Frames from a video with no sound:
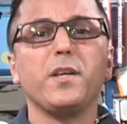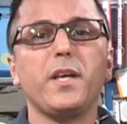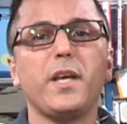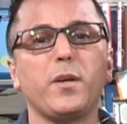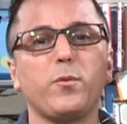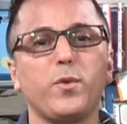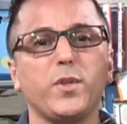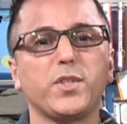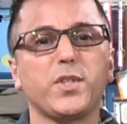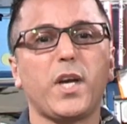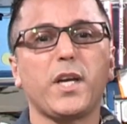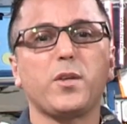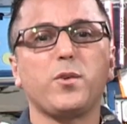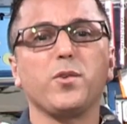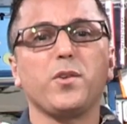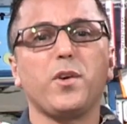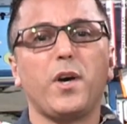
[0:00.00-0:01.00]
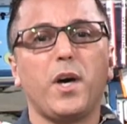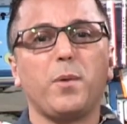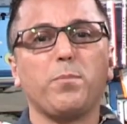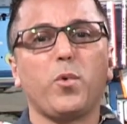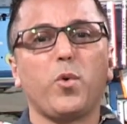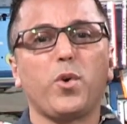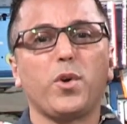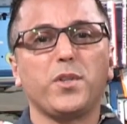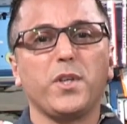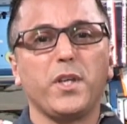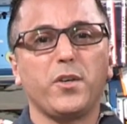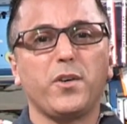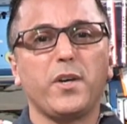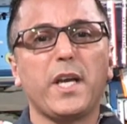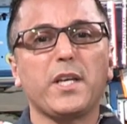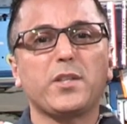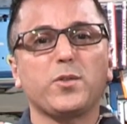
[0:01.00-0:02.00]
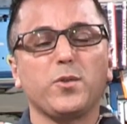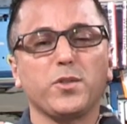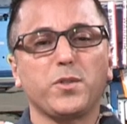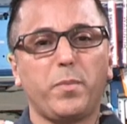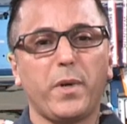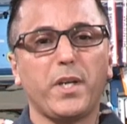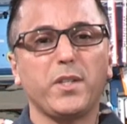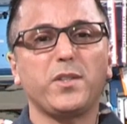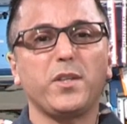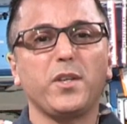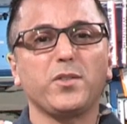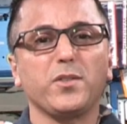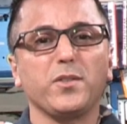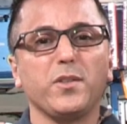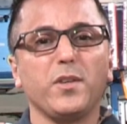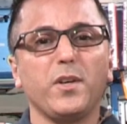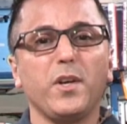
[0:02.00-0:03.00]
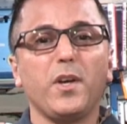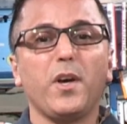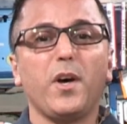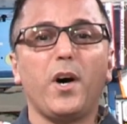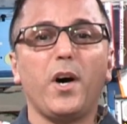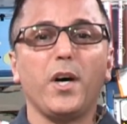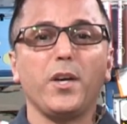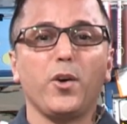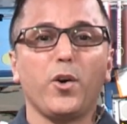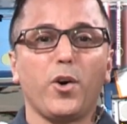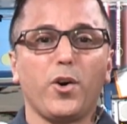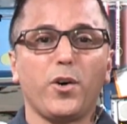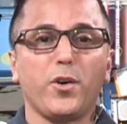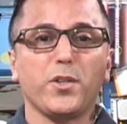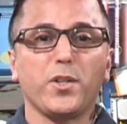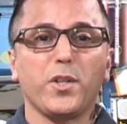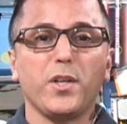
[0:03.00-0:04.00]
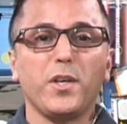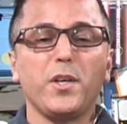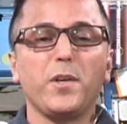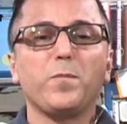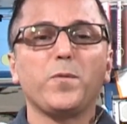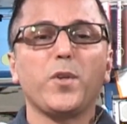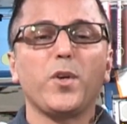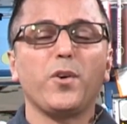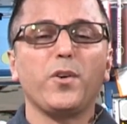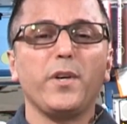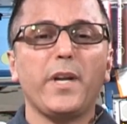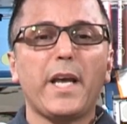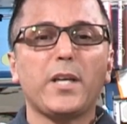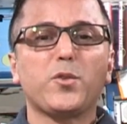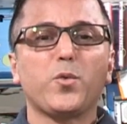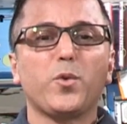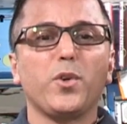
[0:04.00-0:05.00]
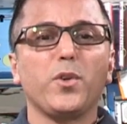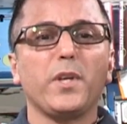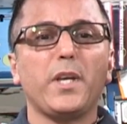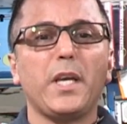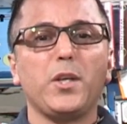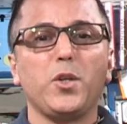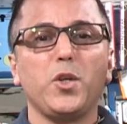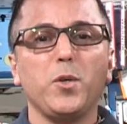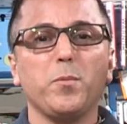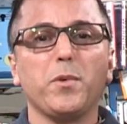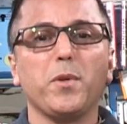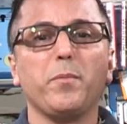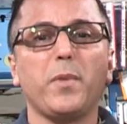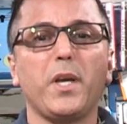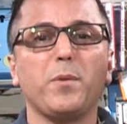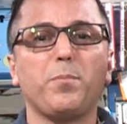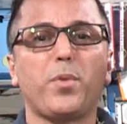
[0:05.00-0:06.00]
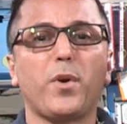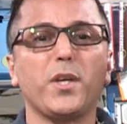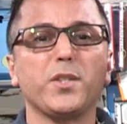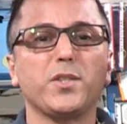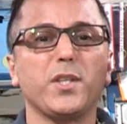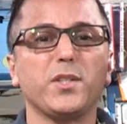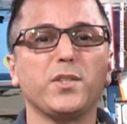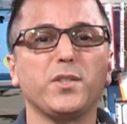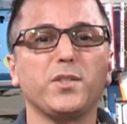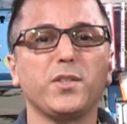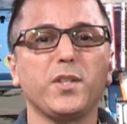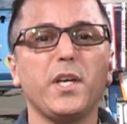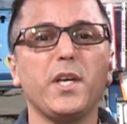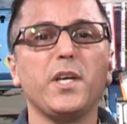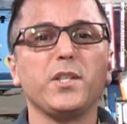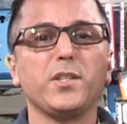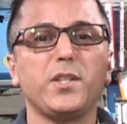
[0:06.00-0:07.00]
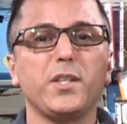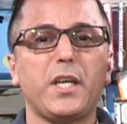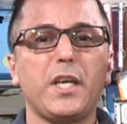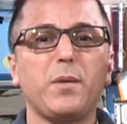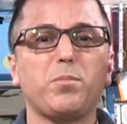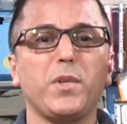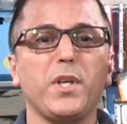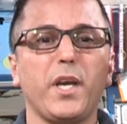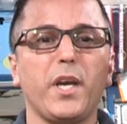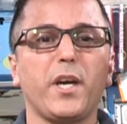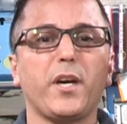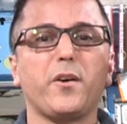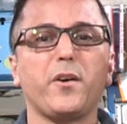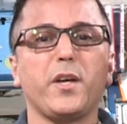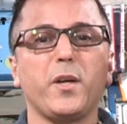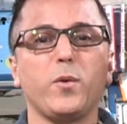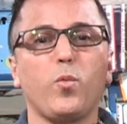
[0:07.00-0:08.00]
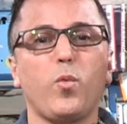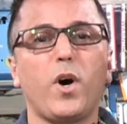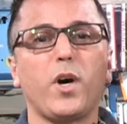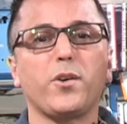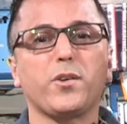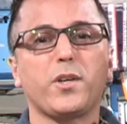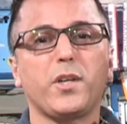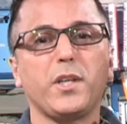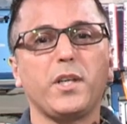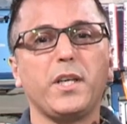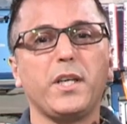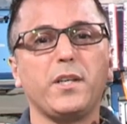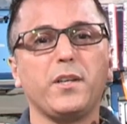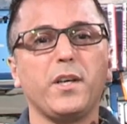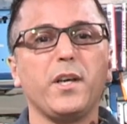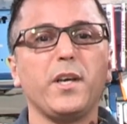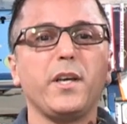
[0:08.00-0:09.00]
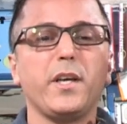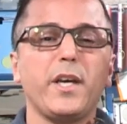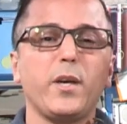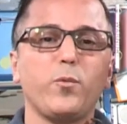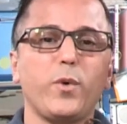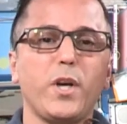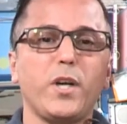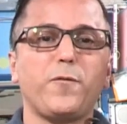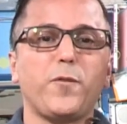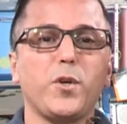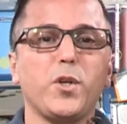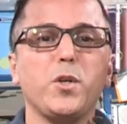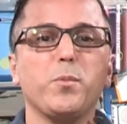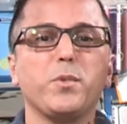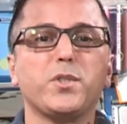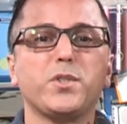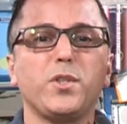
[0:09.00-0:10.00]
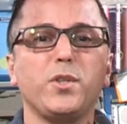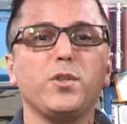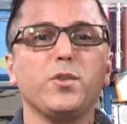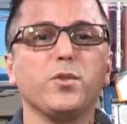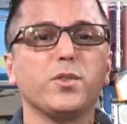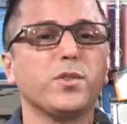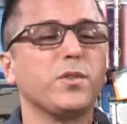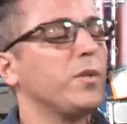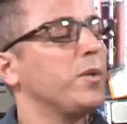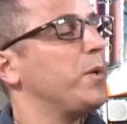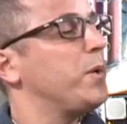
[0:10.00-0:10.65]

and recycled on board the International Space Station. On Earth, there are natural and human-made processes to keep the air and water clean and ready for humans to use.